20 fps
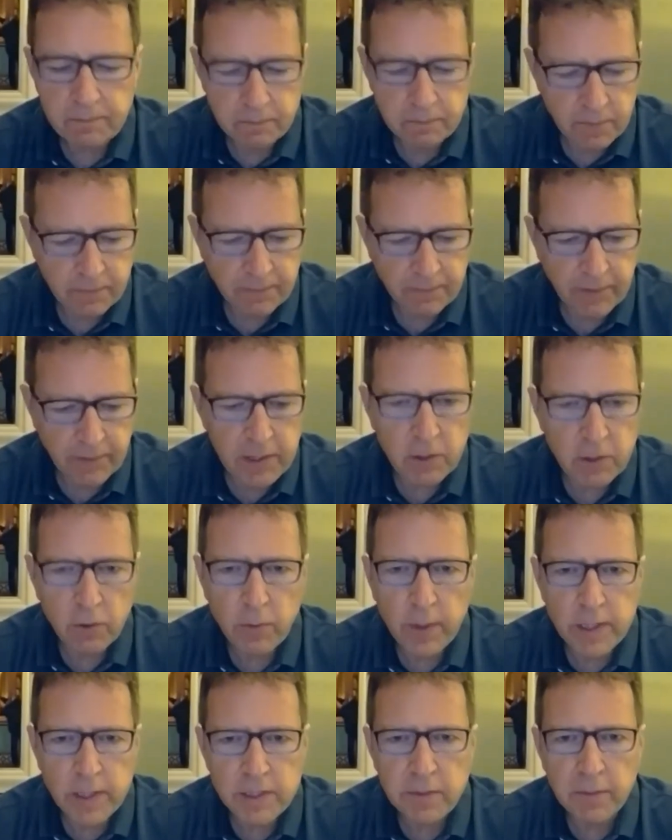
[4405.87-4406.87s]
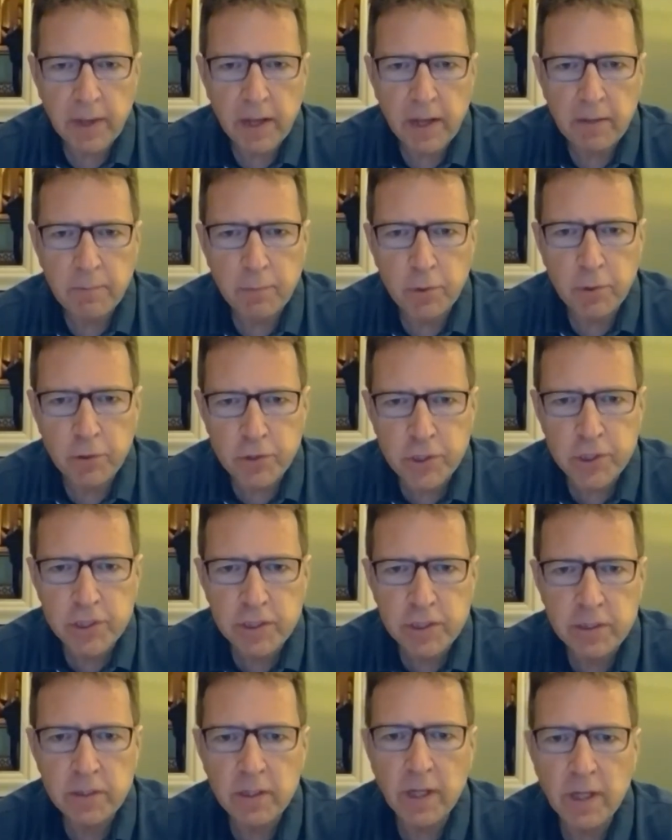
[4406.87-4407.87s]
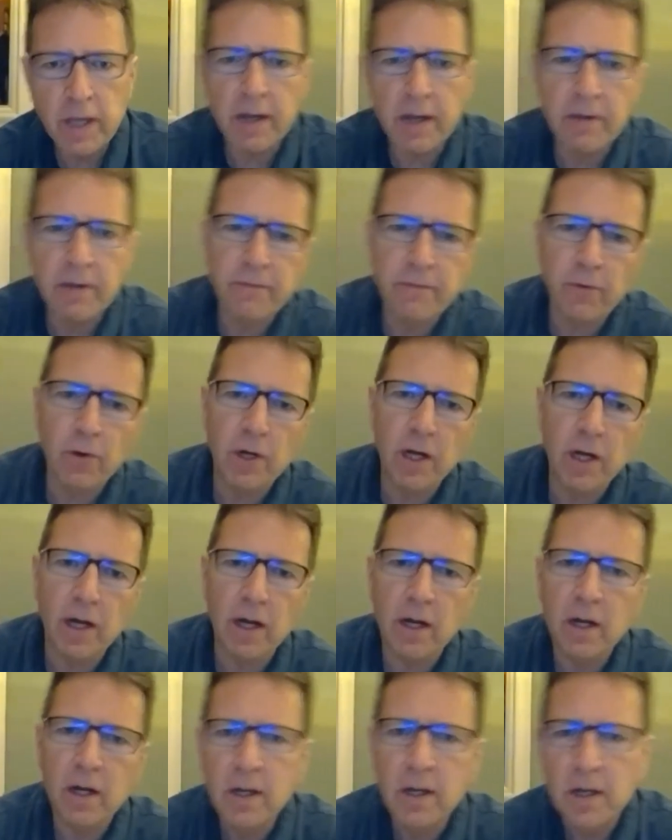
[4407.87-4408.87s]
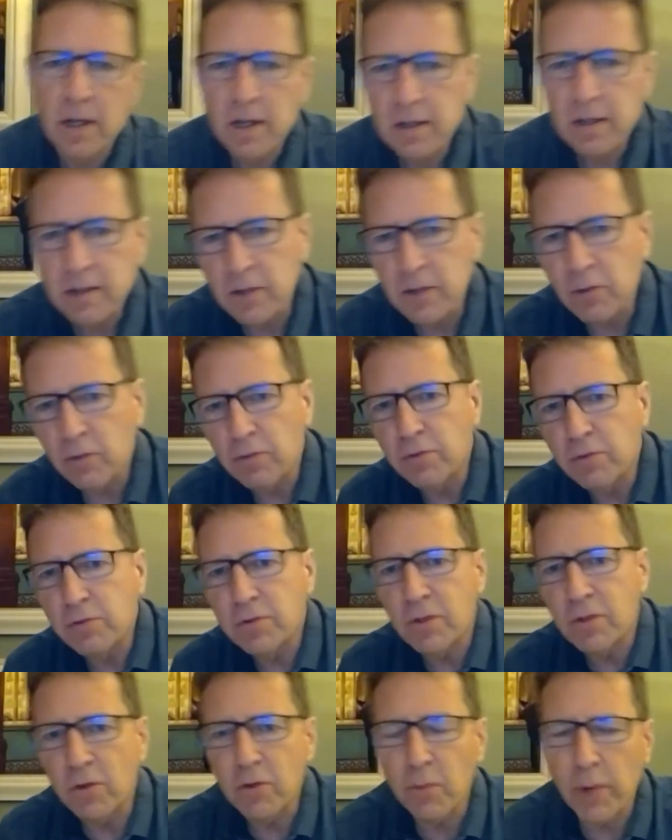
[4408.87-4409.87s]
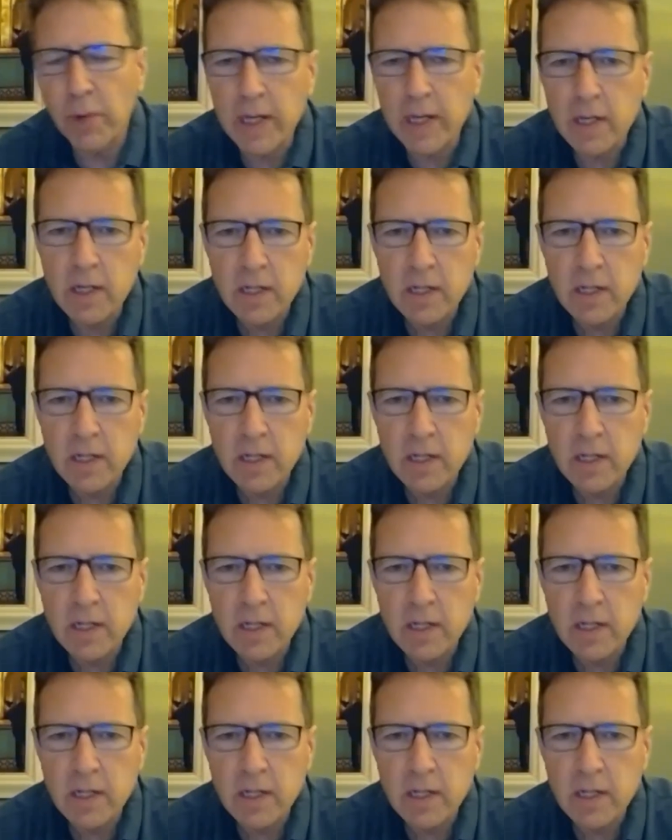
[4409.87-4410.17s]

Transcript: the final question I'm getting pushed uh, for a you know who's going to win.